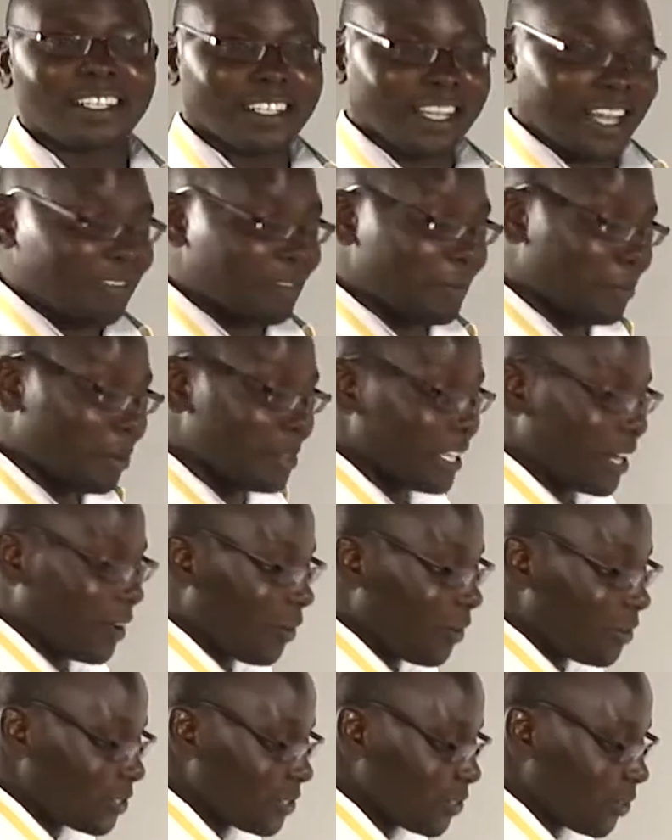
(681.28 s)
I have a boy here
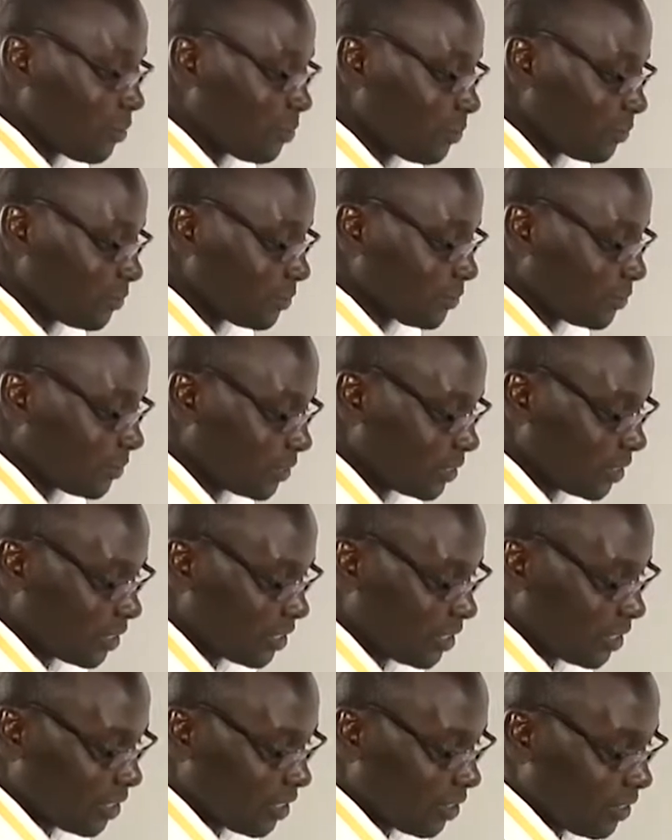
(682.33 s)
called Tom,
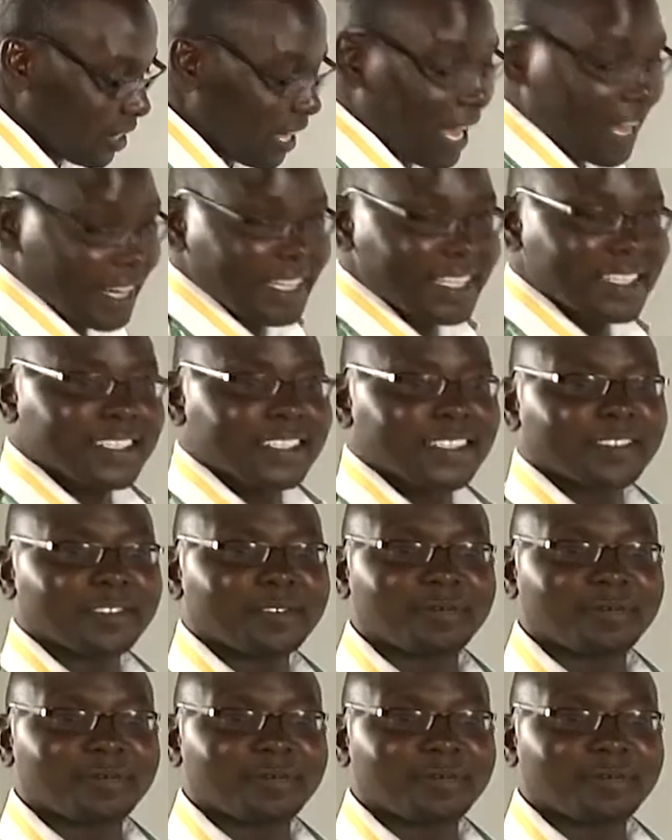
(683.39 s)
or Alex,